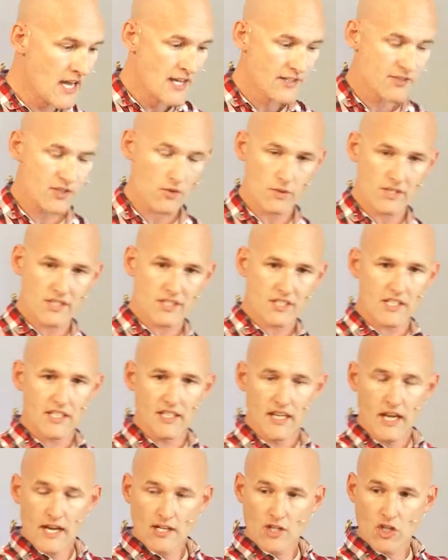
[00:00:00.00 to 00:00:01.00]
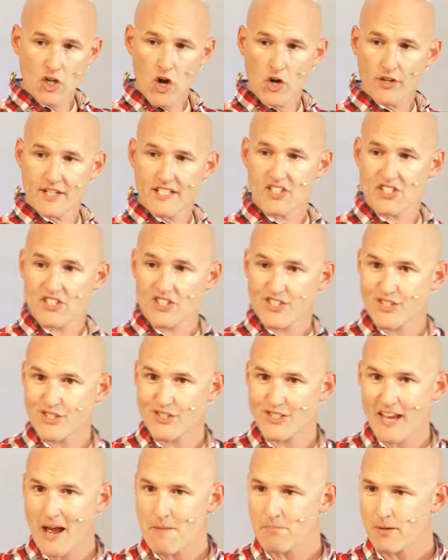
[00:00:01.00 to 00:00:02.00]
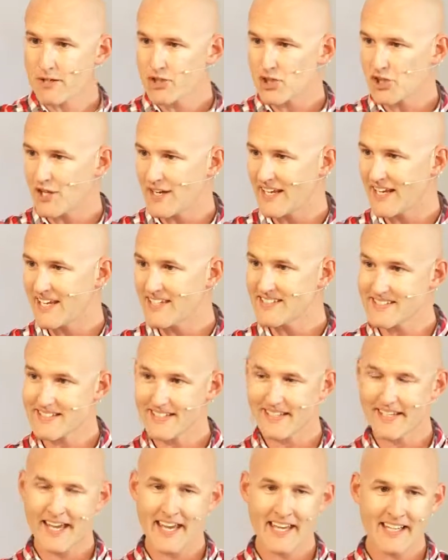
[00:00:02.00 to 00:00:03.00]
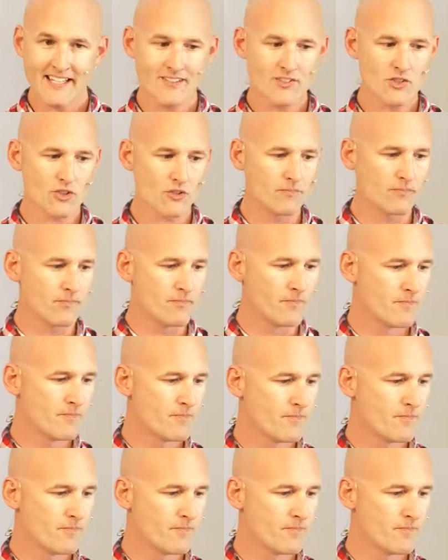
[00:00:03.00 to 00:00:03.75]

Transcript: So we see God is establishing his kingdom,